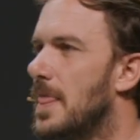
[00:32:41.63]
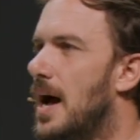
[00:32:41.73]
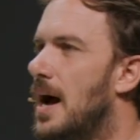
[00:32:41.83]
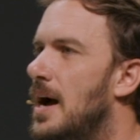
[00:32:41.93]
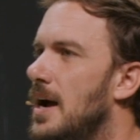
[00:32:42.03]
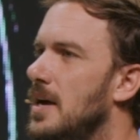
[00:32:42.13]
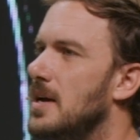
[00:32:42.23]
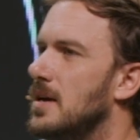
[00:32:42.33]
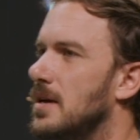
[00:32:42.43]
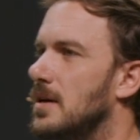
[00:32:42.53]
I
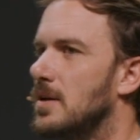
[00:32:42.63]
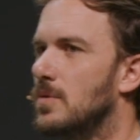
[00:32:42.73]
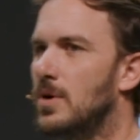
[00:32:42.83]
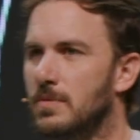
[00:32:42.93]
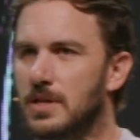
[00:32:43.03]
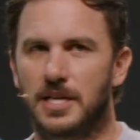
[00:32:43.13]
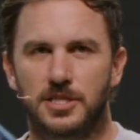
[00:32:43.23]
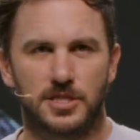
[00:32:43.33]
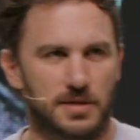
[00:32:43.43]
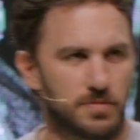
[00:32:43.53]
want a relationship